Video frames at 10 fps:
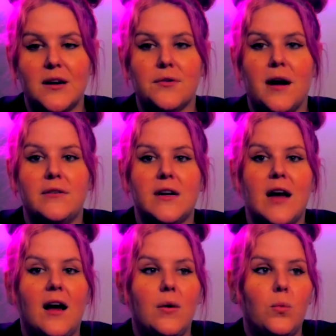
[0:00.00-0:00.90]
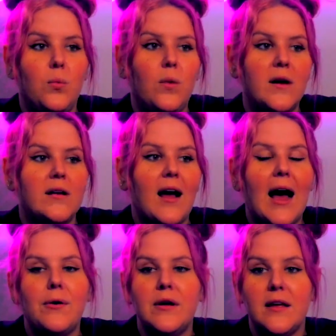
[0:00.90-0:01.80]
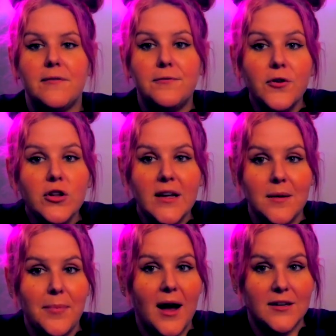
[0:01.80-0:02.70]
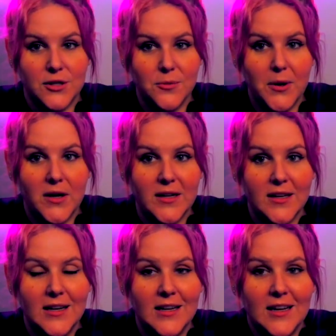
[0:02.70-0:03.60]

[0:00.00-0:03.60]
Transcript: around how it fully impacts our body.